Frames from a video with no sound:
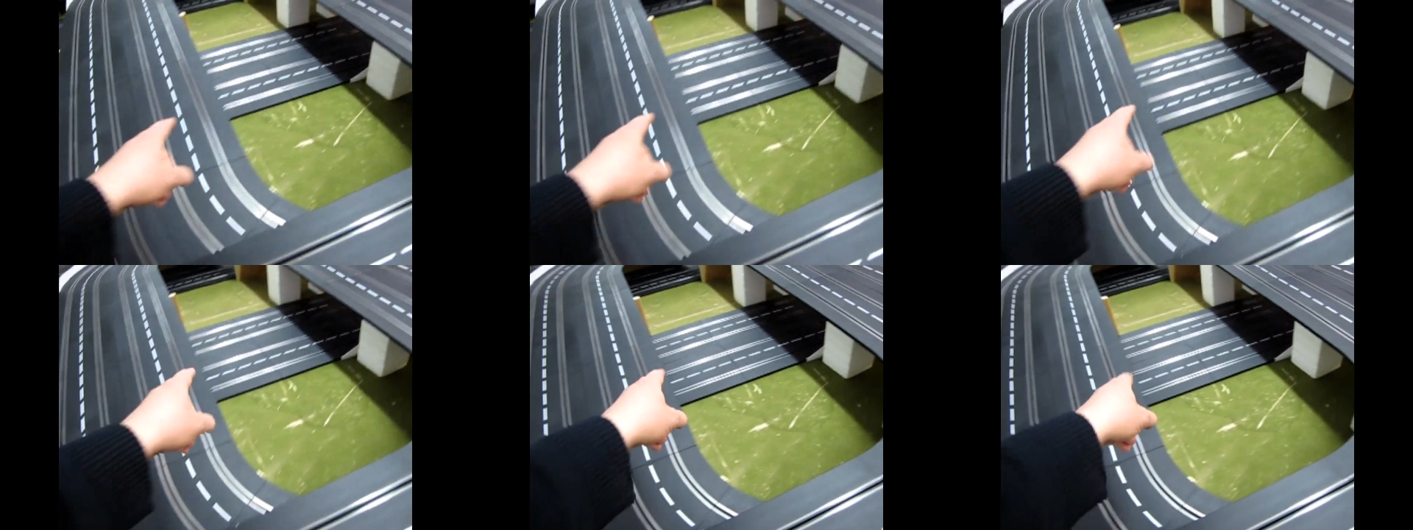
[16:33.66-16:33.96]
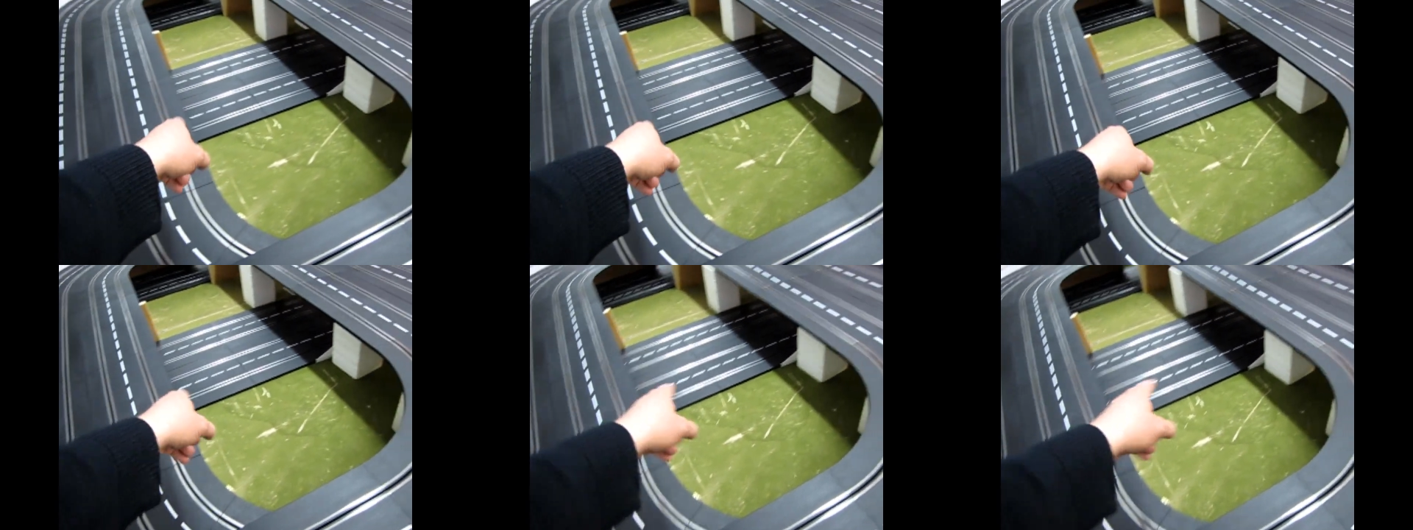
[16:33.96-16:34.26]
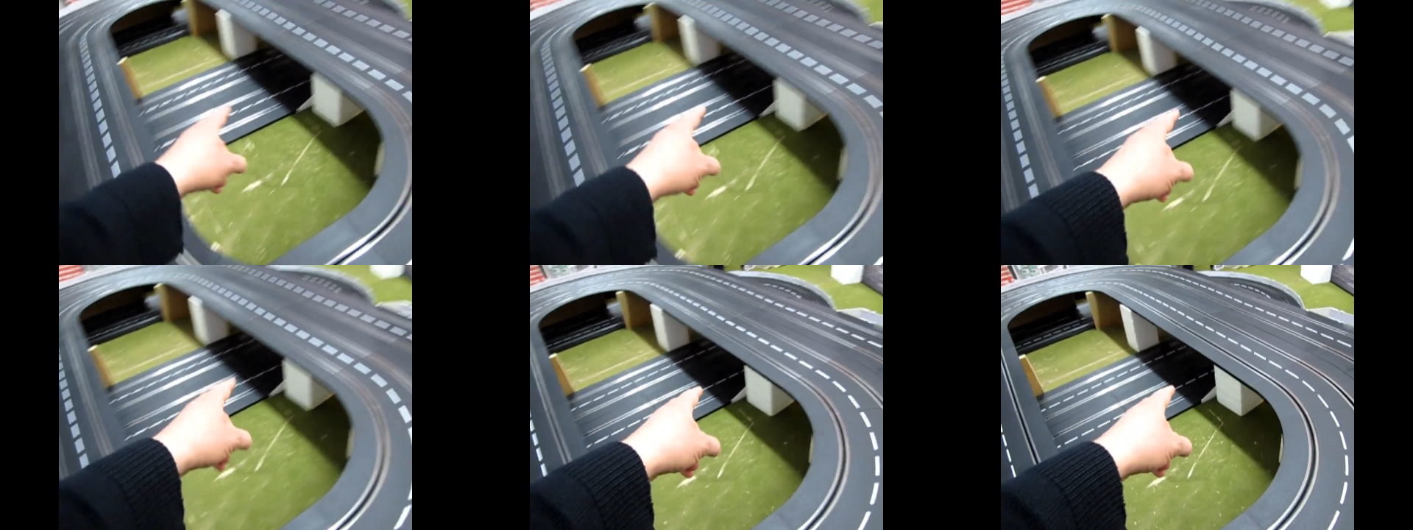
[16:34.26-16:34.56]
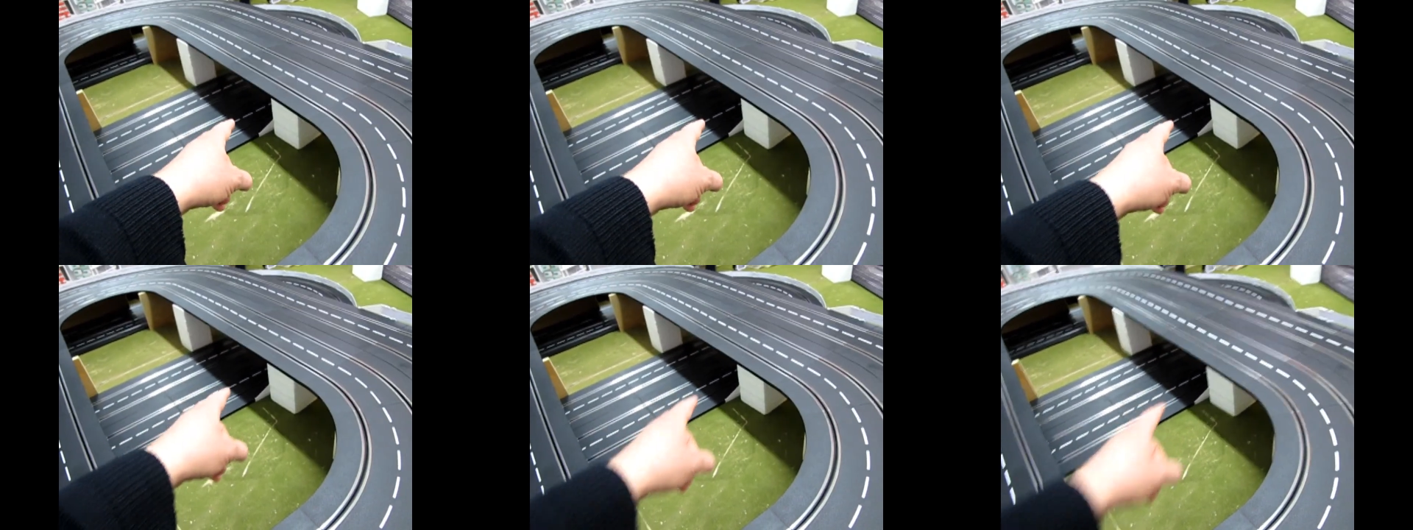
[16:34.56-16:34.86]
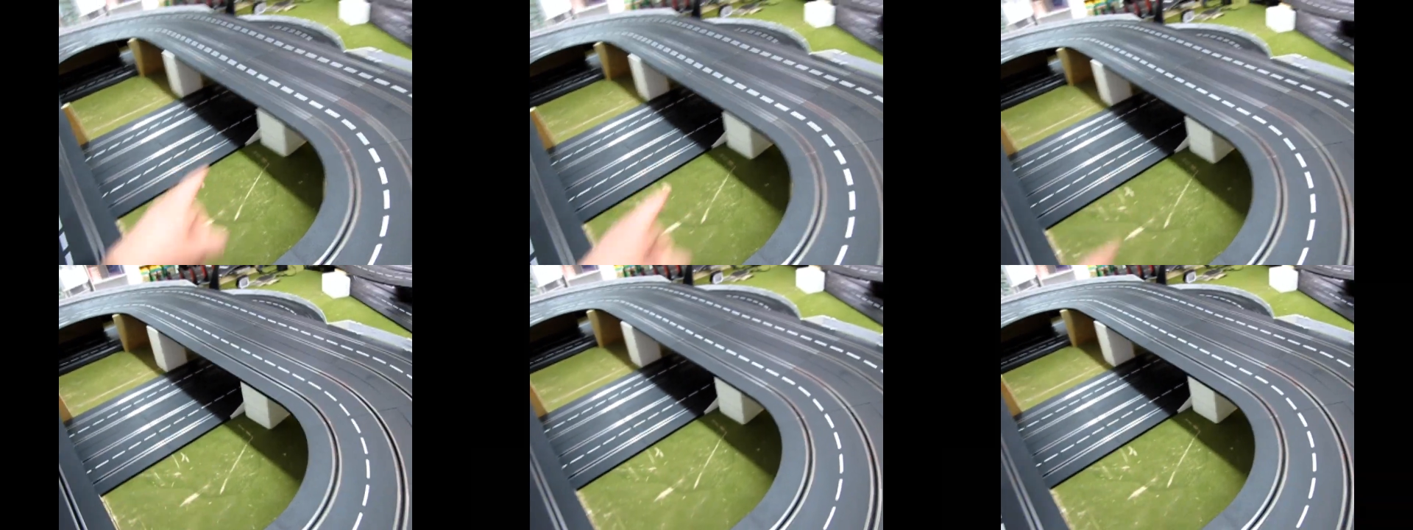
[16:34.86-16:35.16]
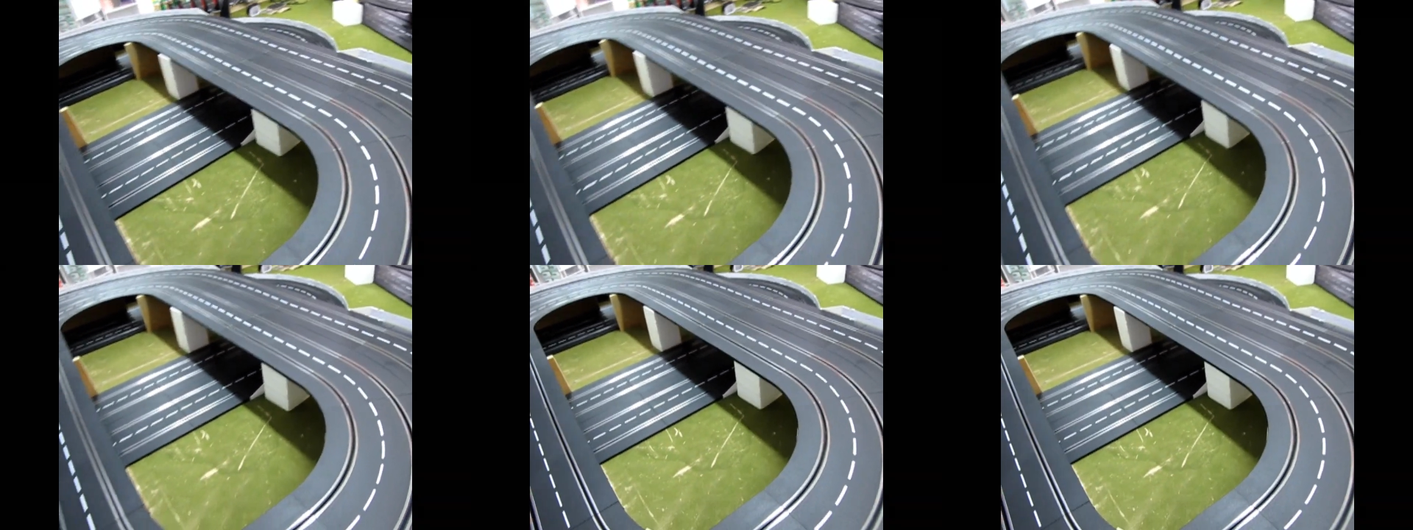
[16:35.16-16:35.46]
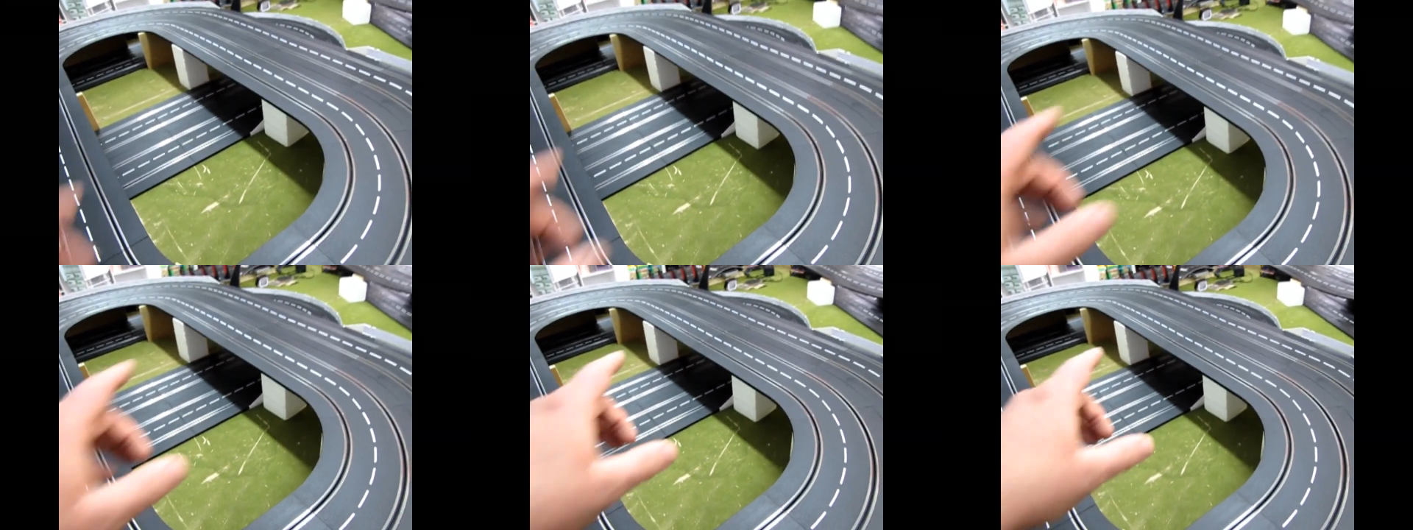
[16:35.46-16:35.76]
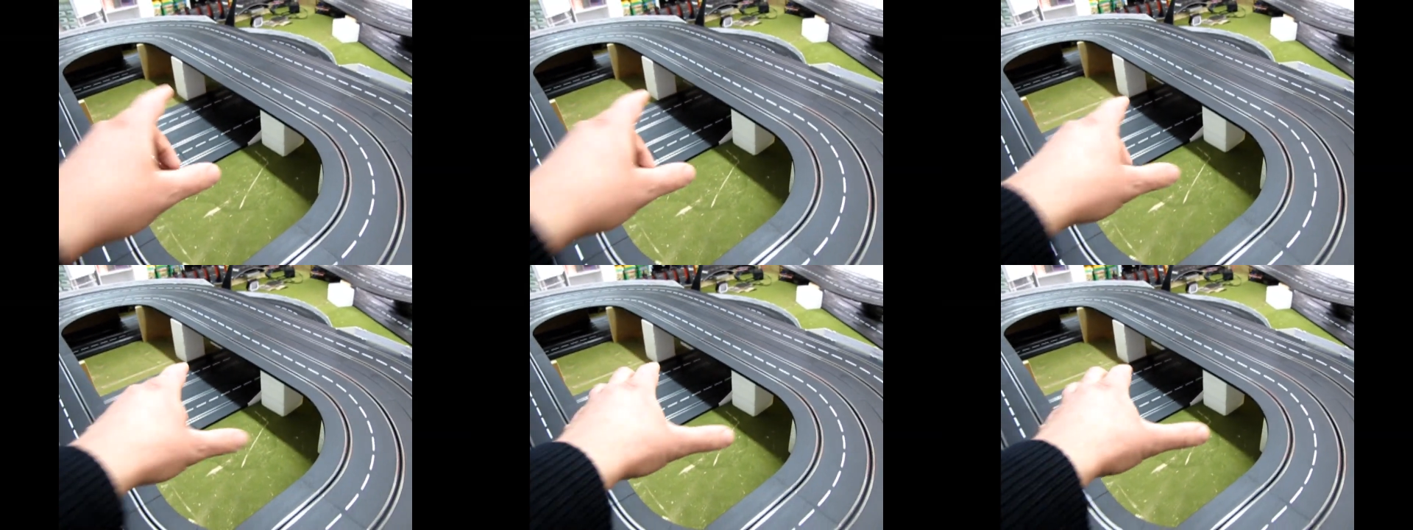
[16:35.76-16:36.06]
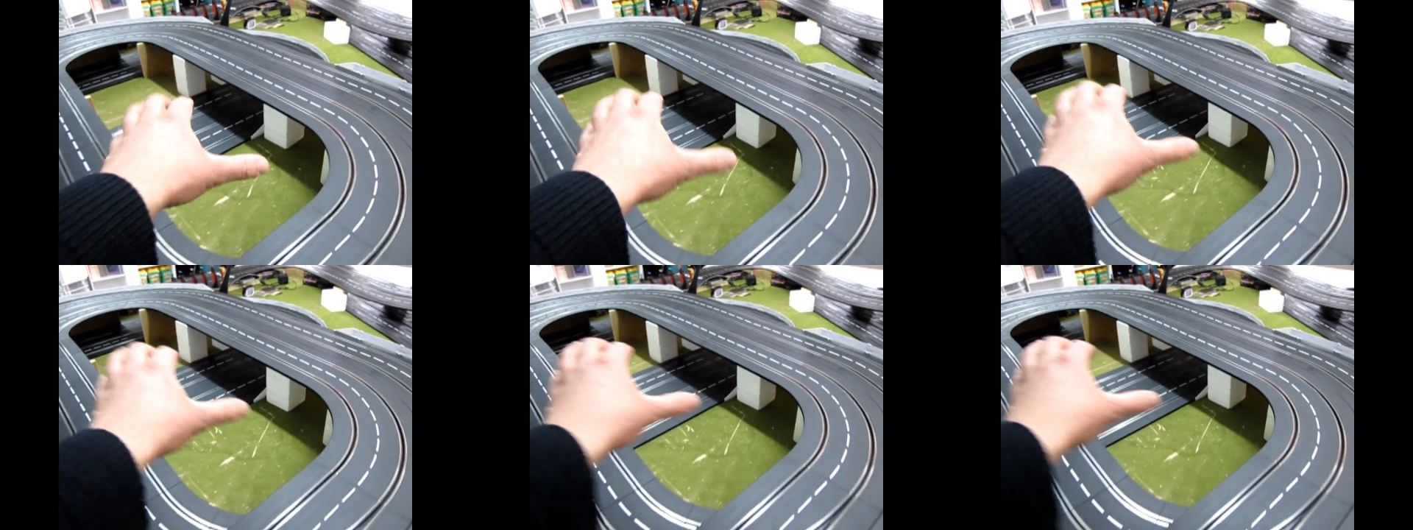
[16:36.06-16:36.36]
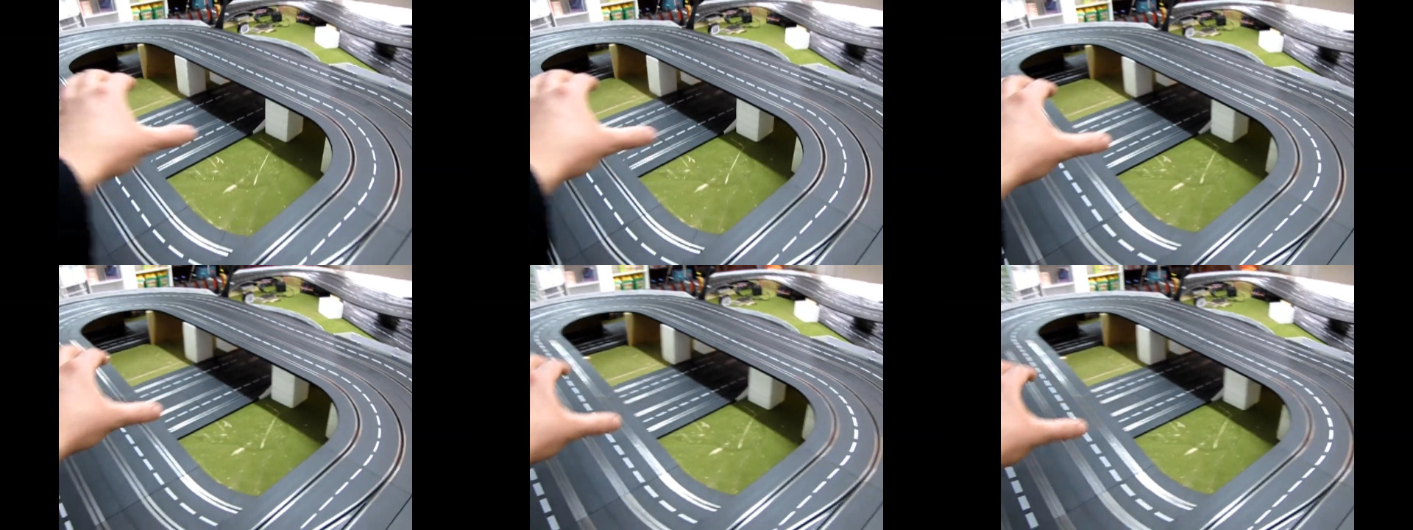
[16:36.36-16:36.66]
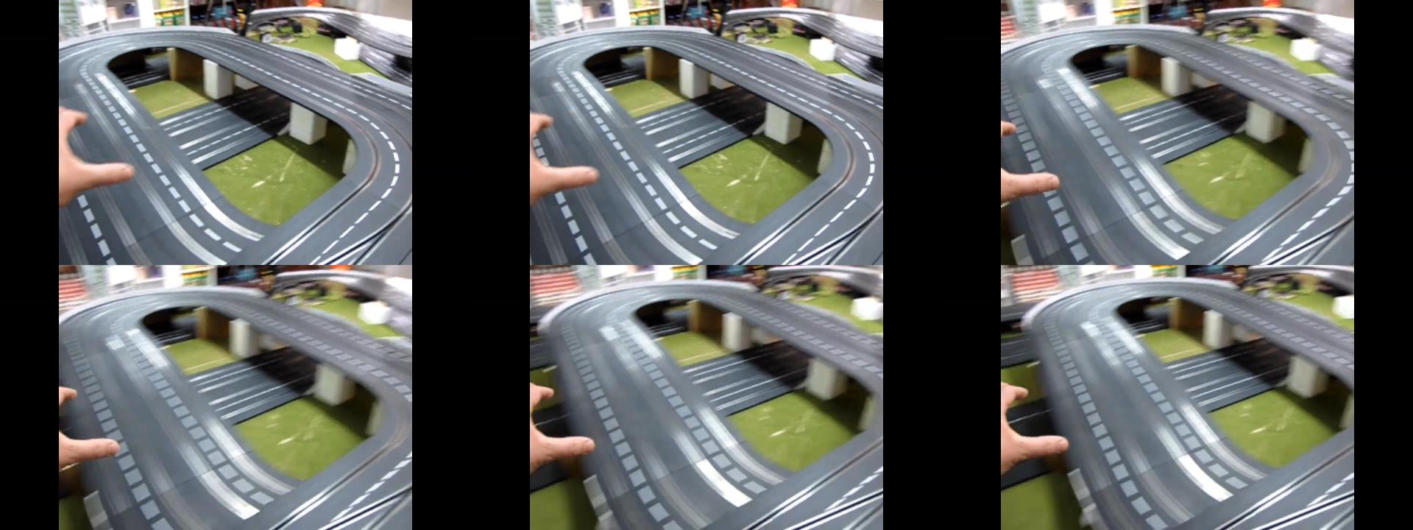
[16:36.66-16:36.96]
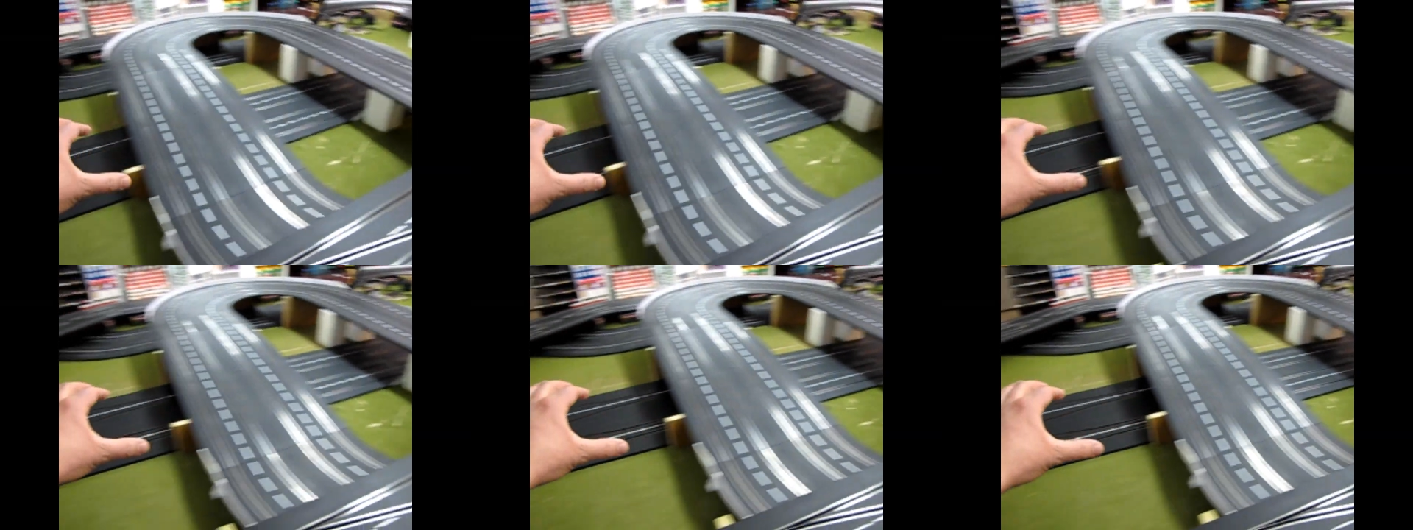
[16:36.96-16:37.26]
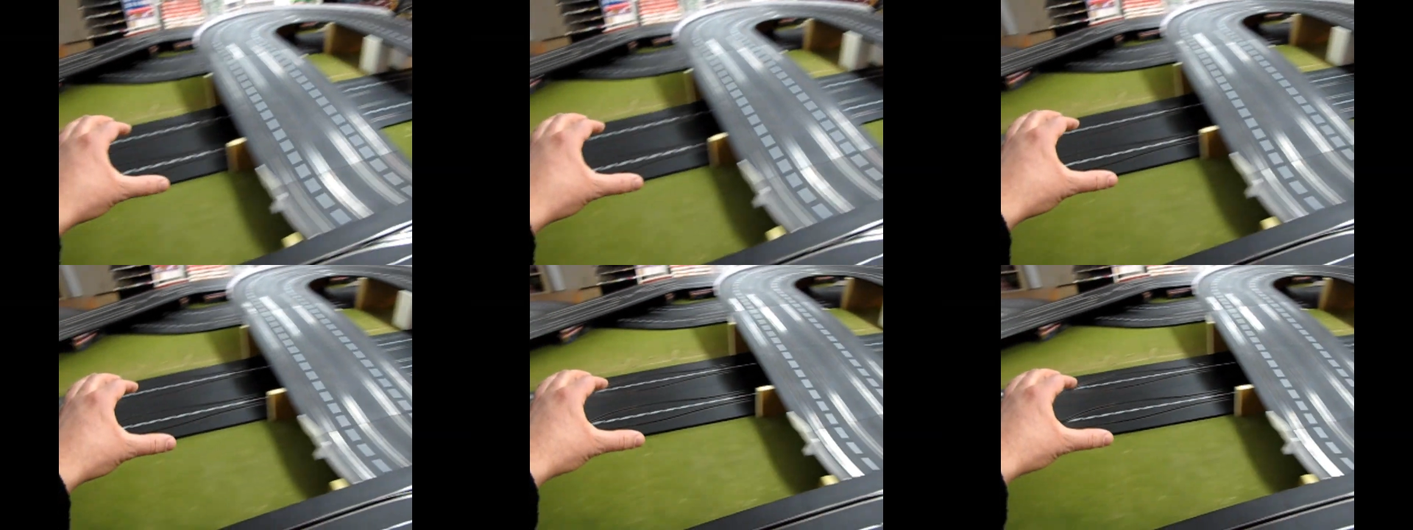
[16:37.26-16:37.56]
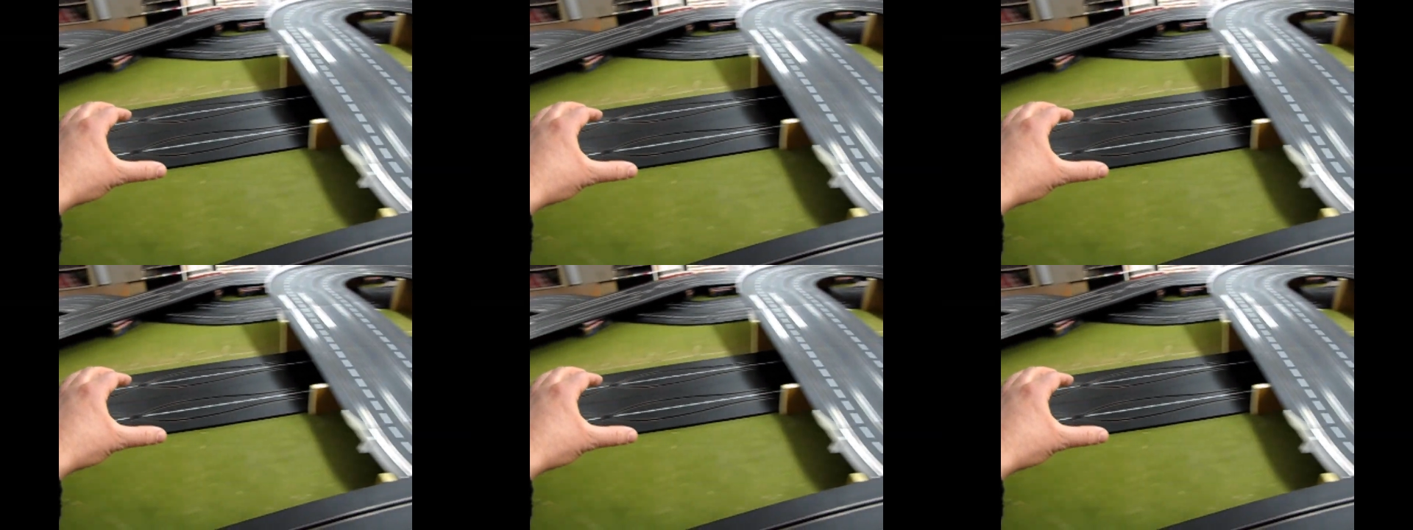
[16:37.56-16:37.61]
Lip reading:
No face is visible, so there are no lips to read.